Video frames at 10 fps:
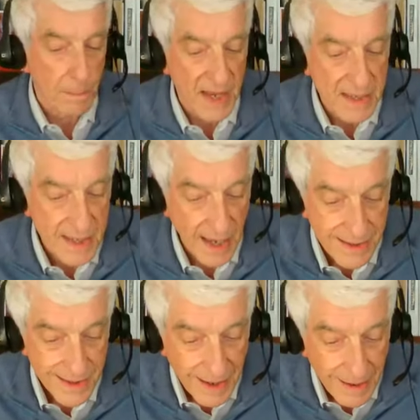It
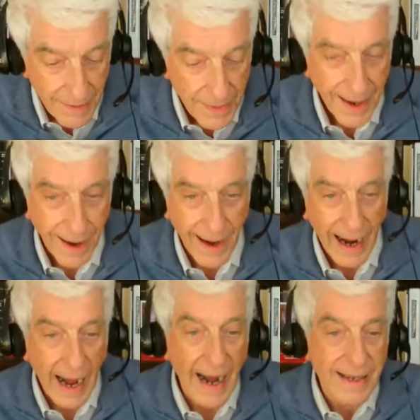says they are
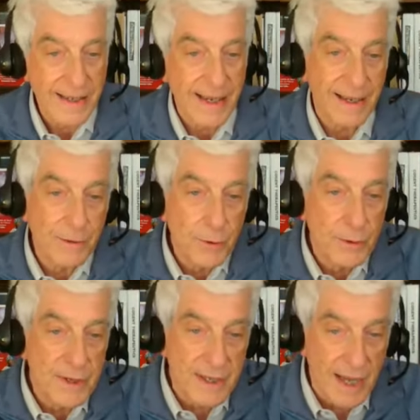hiding to
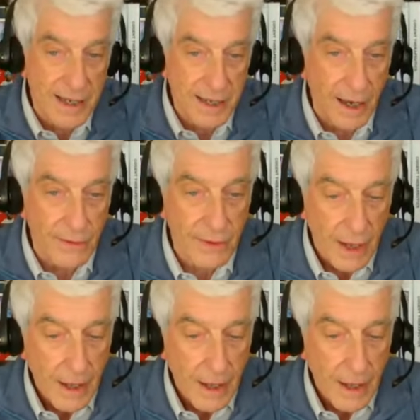study us.